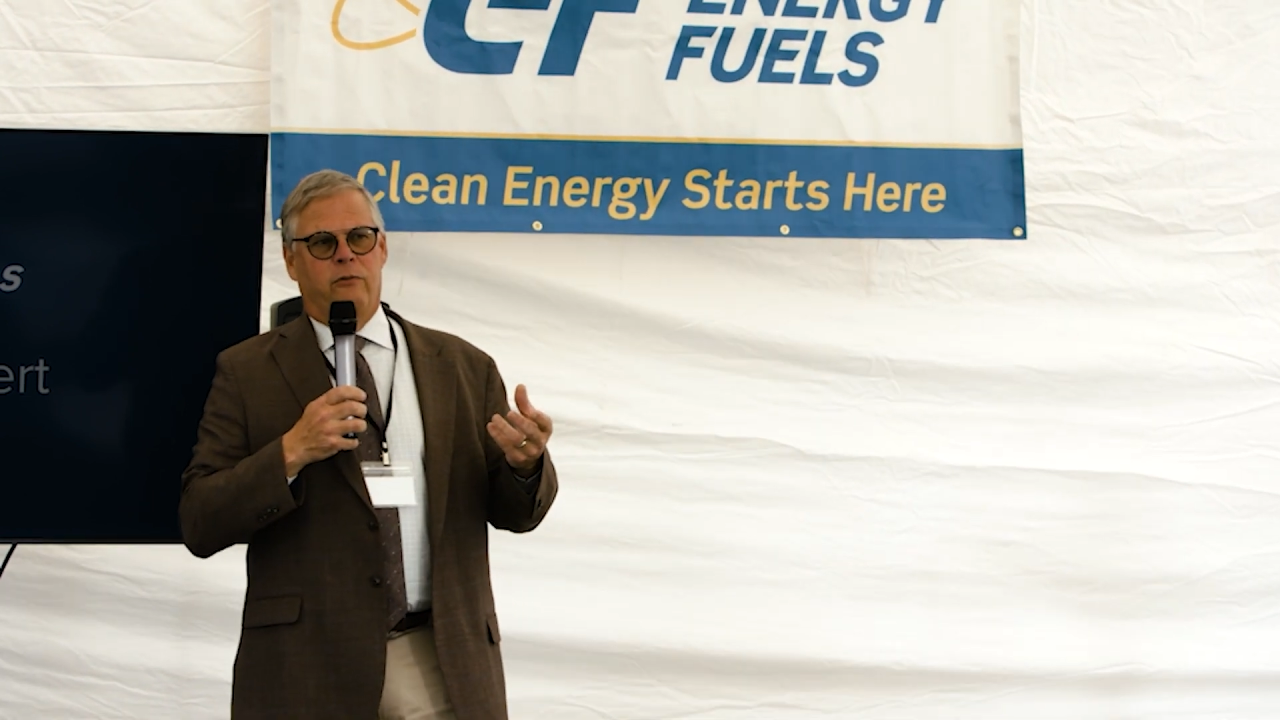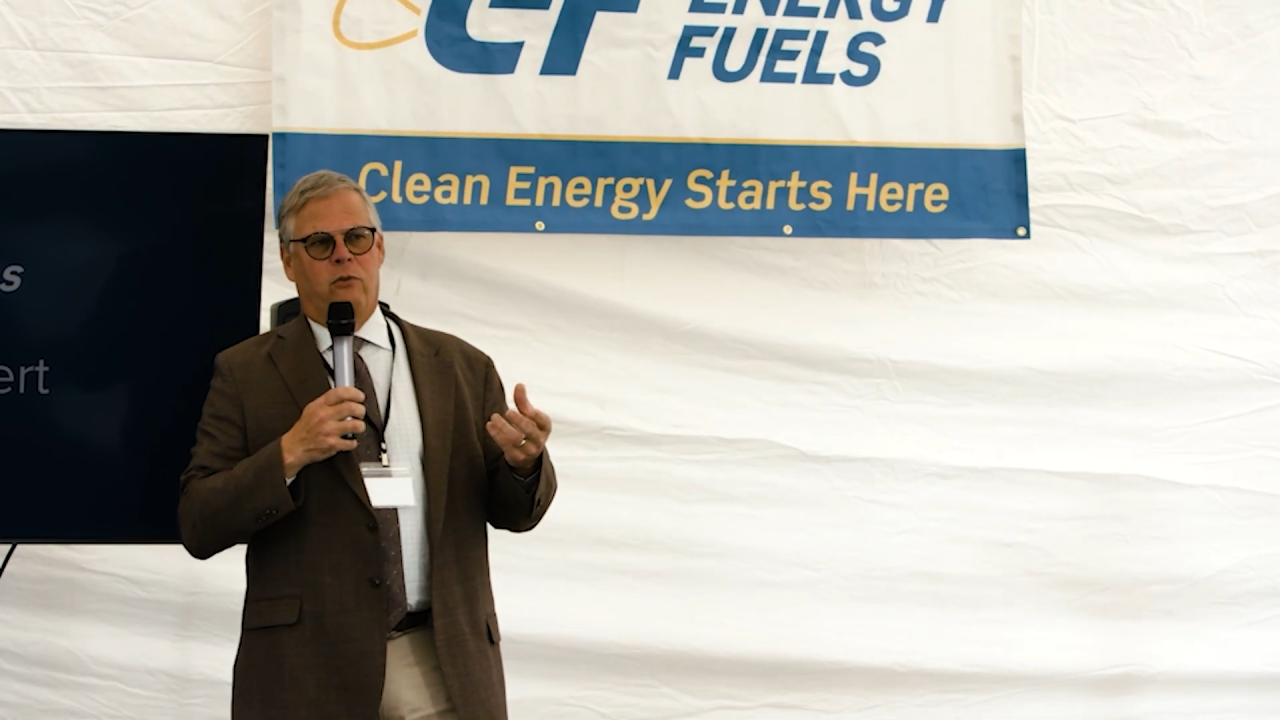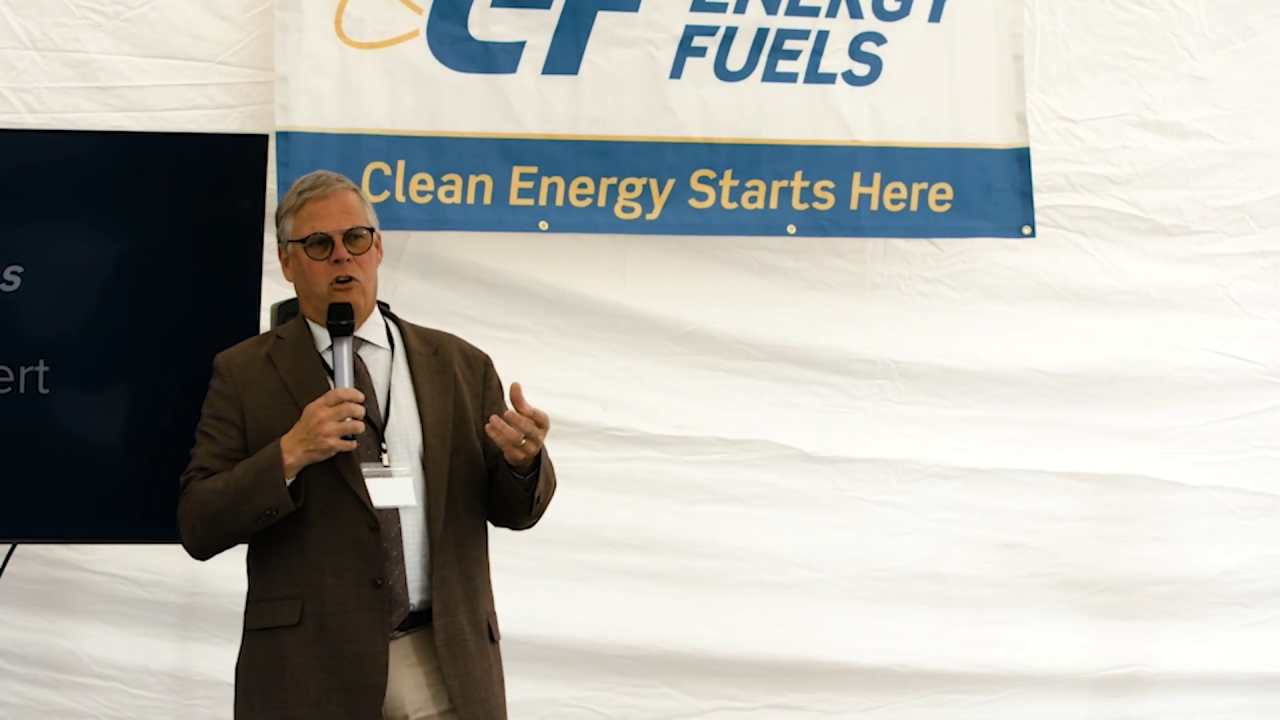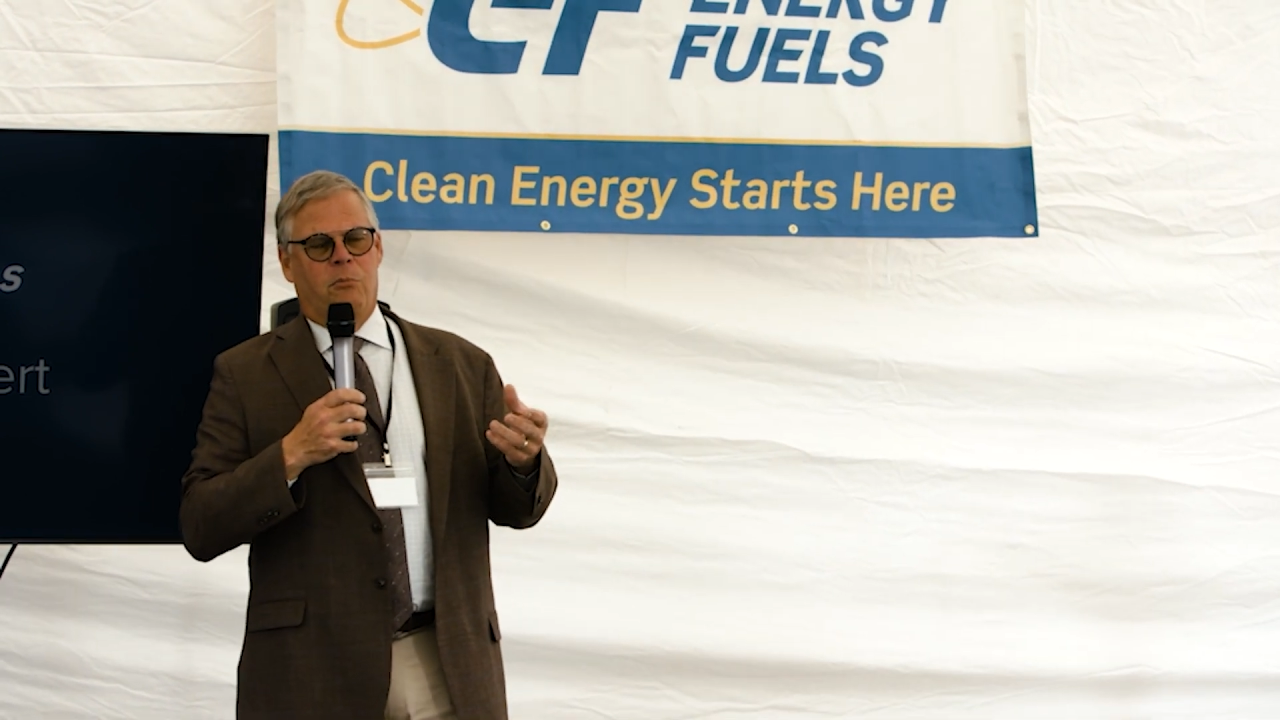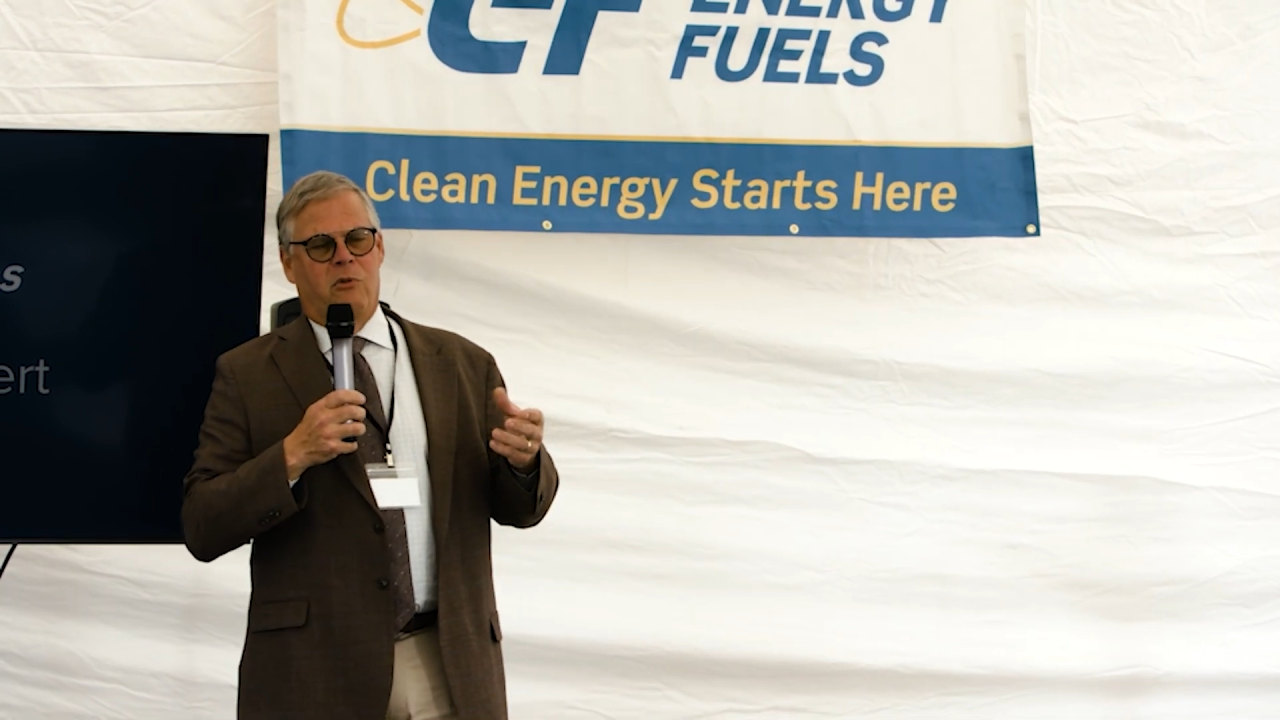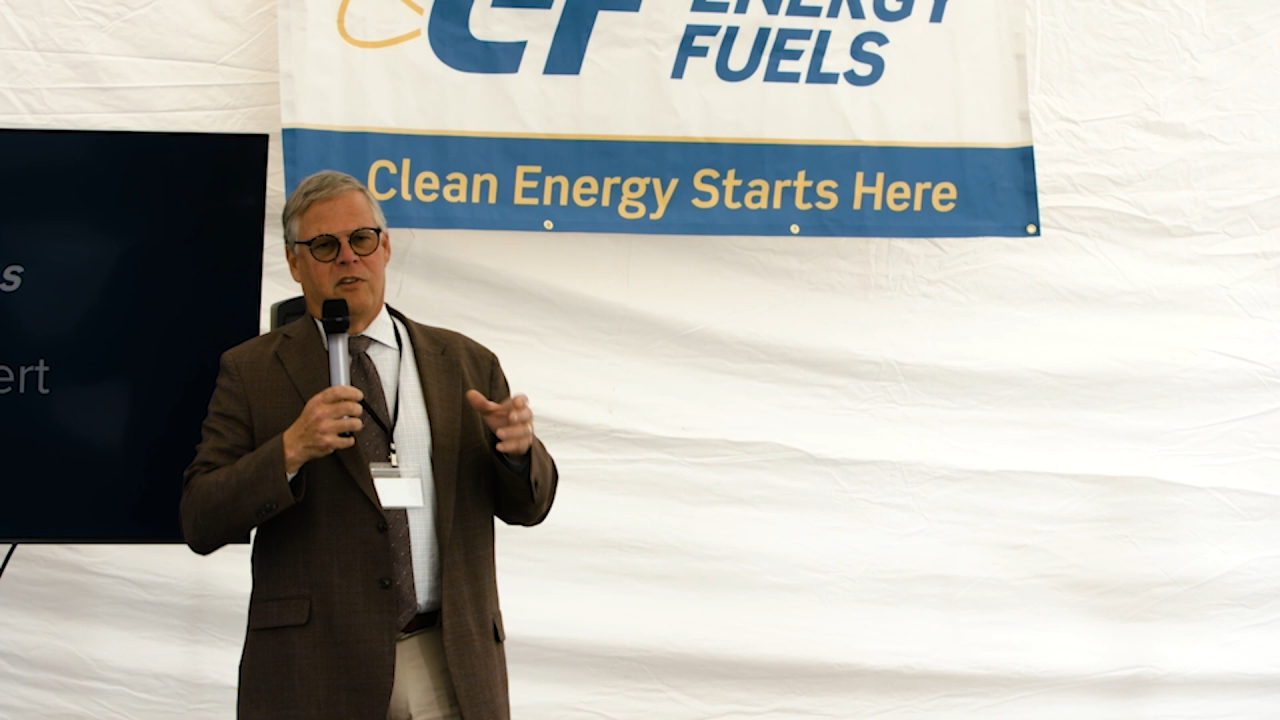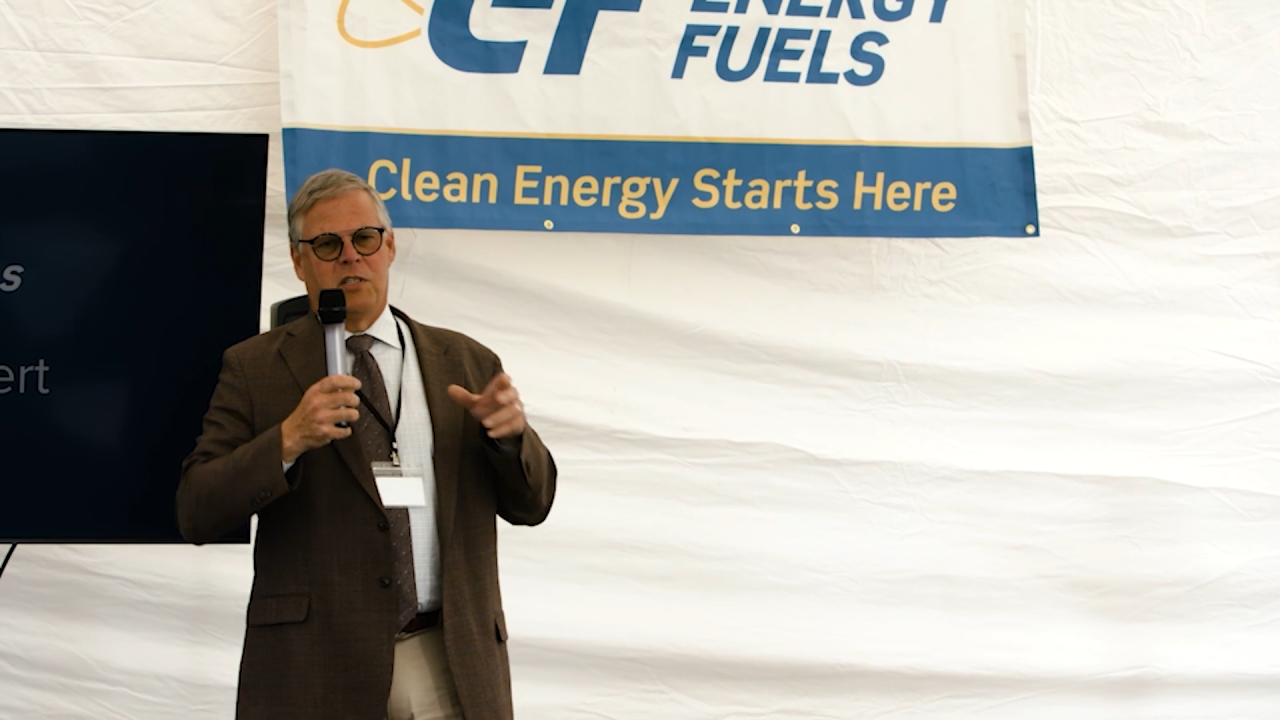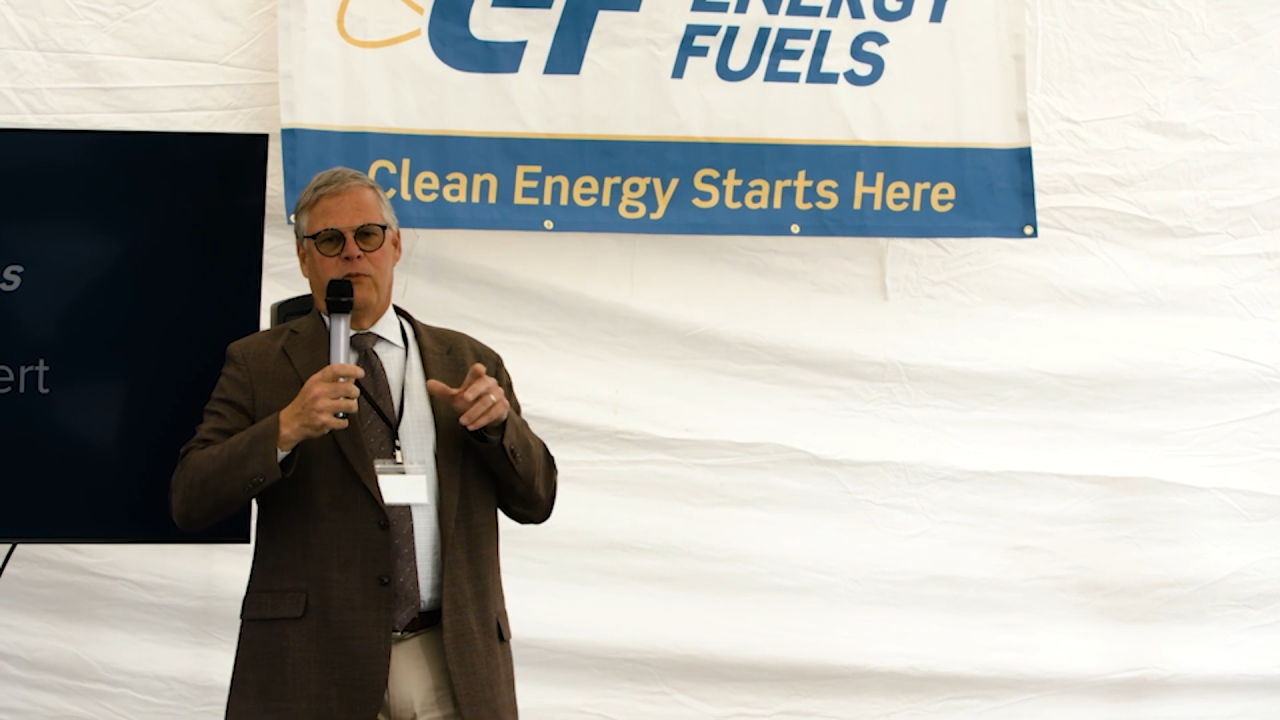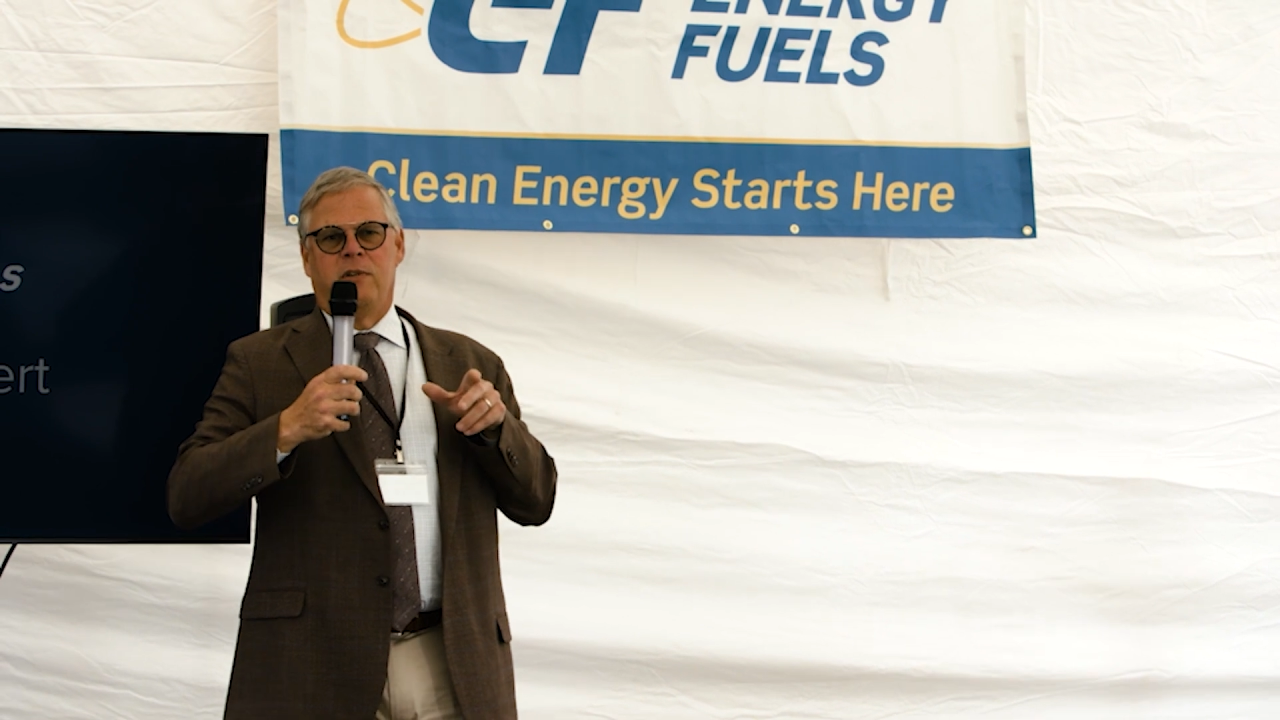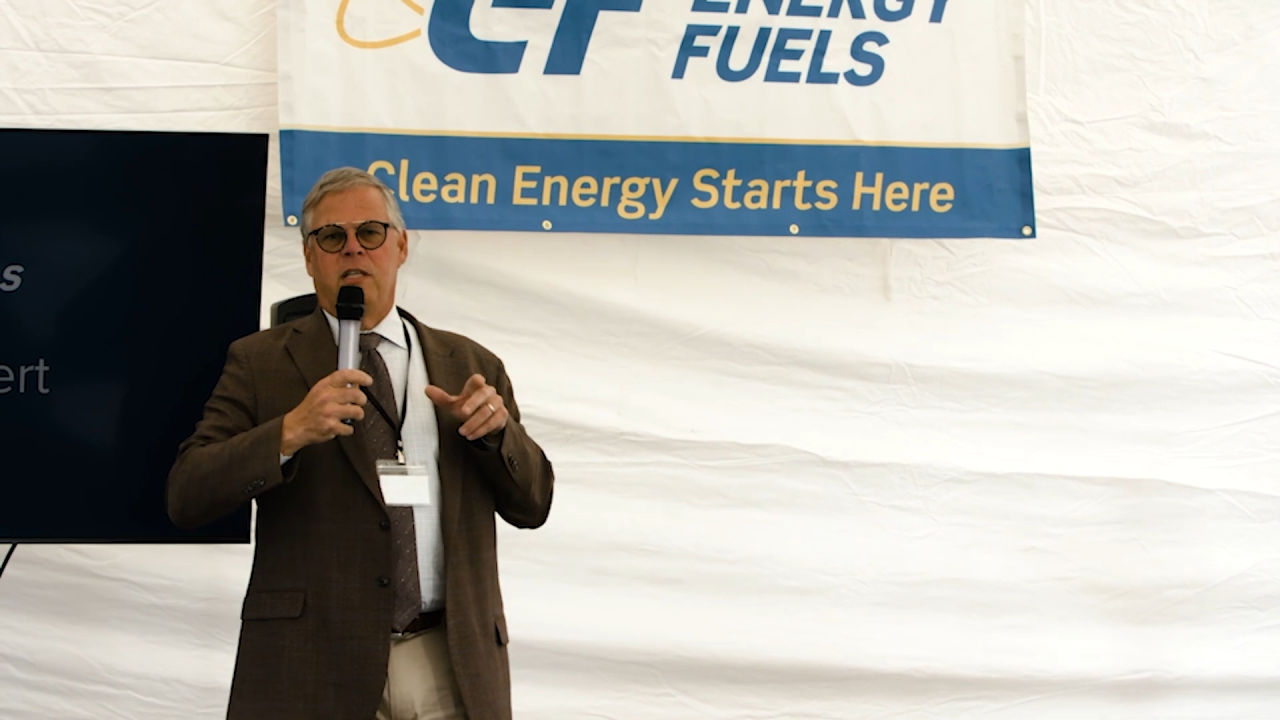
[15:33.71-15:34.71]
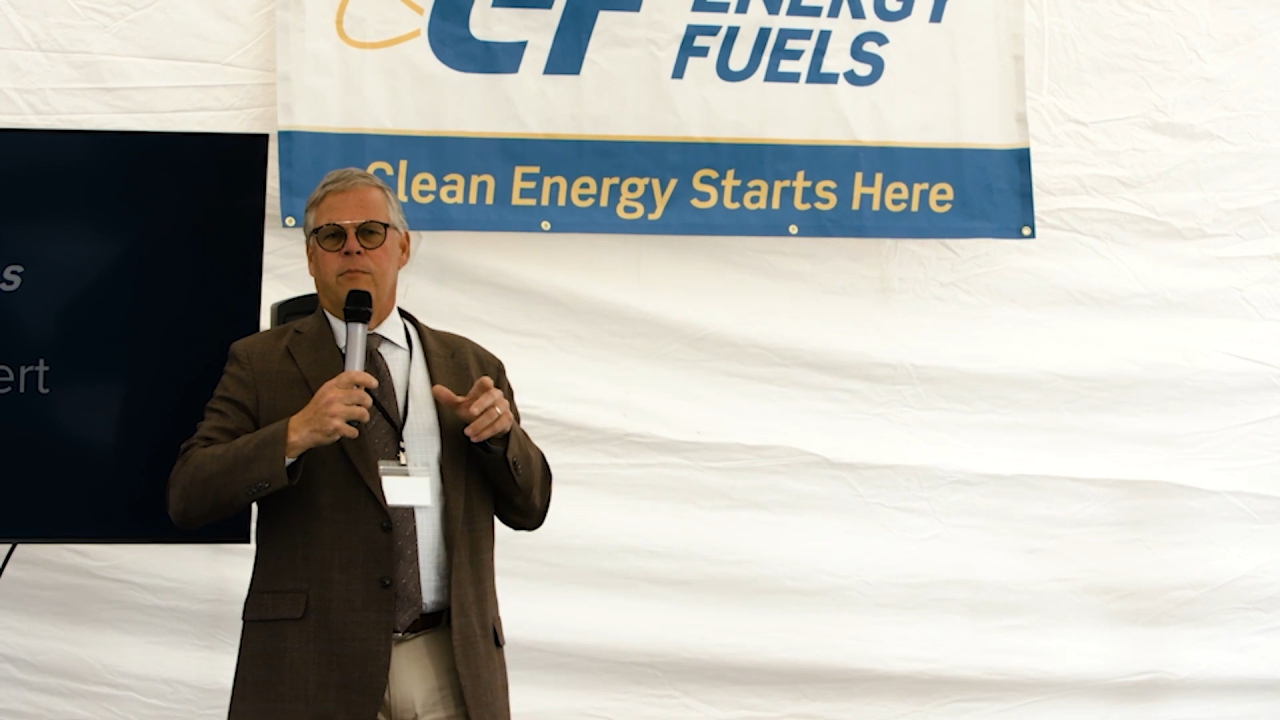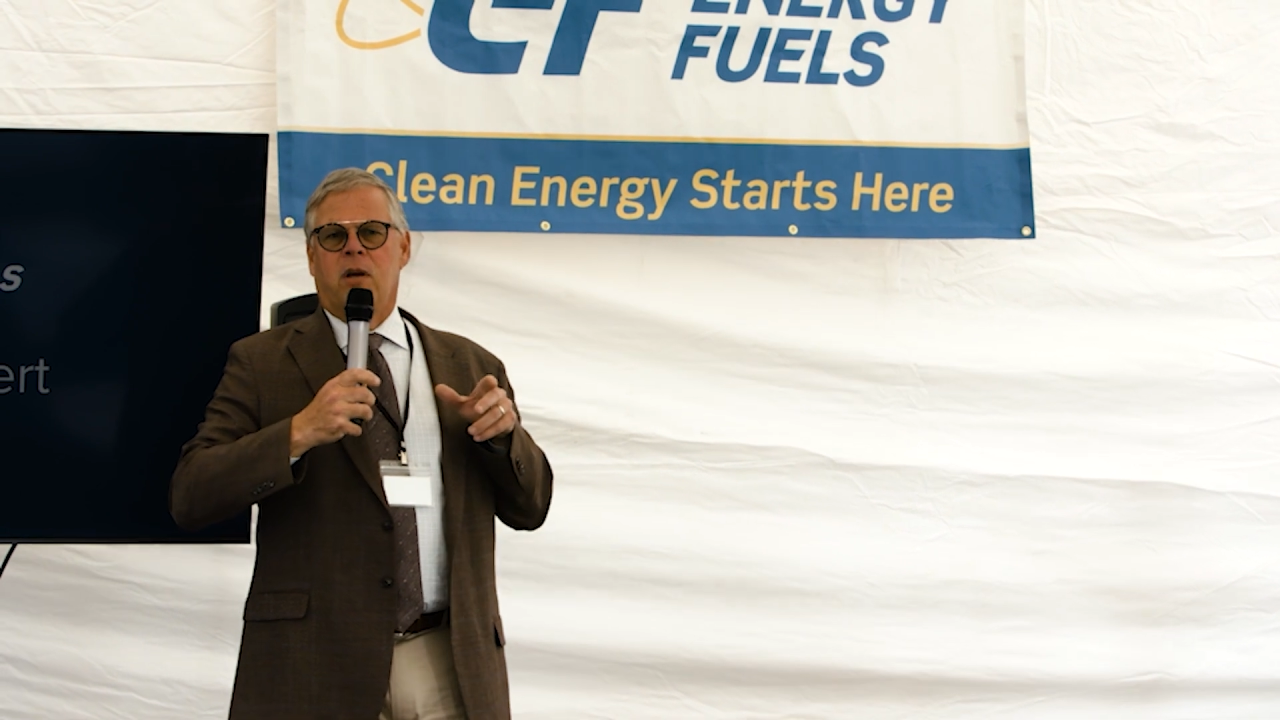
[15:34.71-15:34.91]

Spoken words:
form of a 17